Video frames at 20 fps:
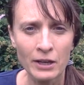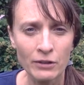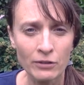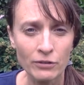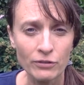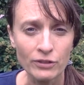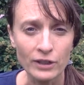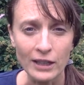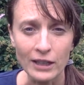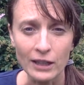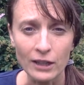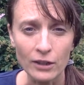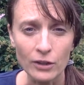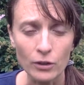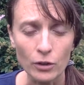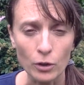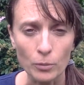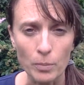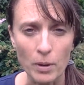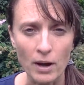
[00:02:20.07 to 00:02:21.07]

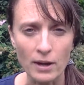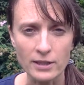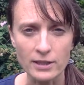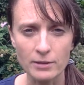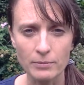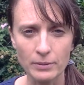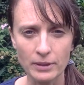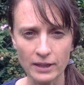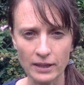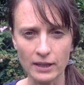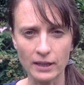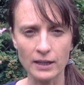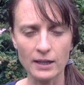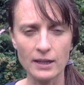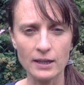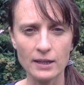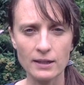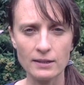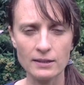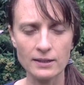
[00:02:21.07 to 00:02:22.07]
fear or possibly
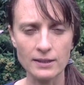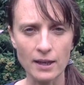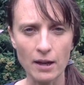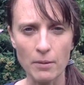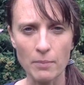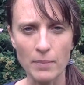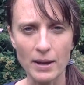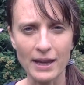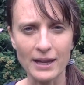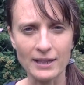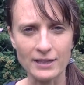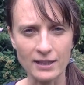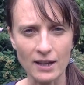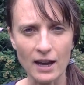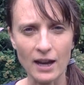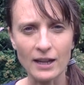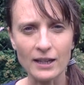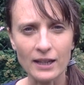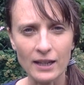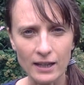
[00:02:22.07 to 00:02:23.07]
some
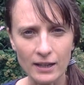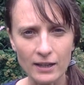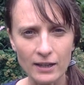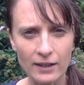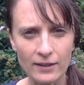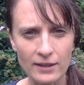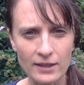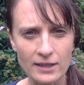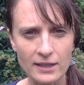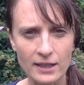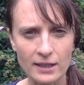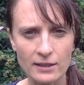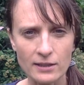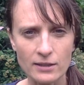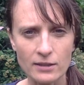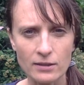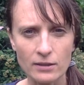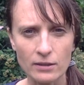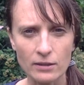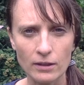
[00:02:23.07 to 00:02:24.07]
anxiety in the
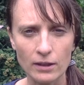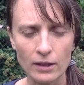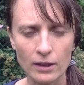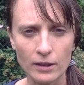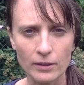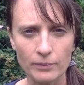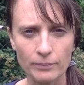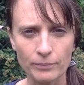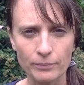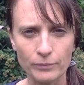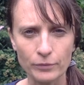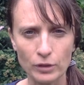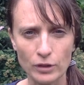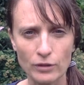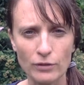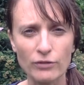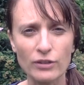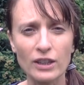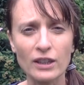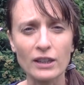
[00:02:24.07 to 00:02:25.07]
sense and the
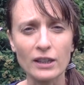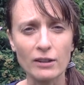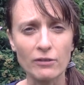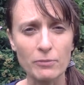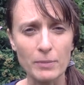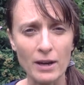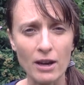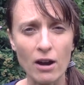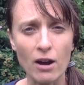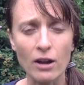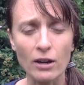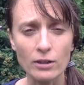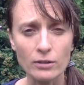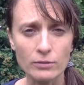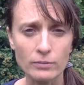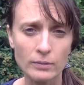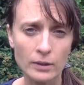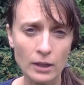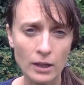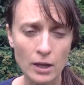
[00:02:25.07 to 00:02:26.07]
feeling of my heart
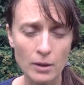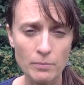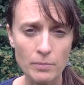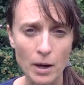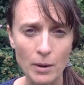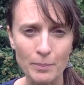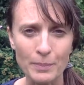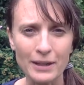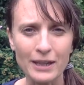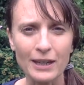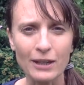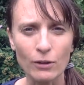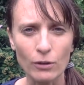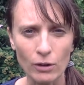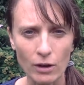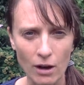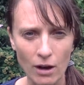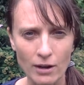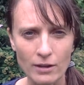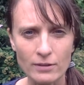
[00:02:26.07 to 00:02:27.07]
pumping or
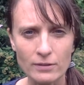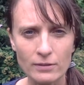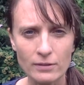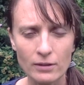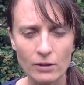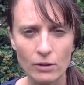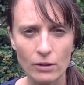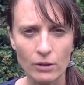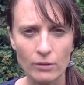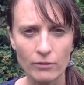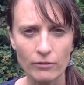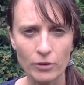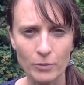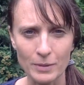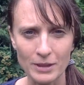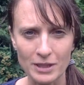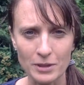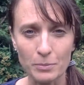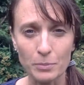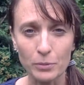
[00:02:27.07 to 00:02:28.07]
hard for me
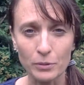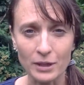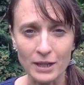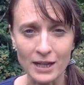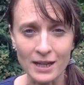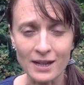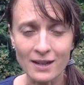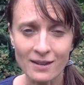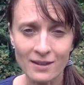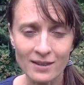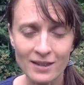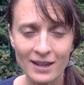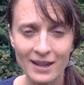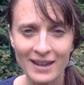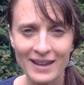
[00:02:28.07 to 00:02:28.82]
to breathe,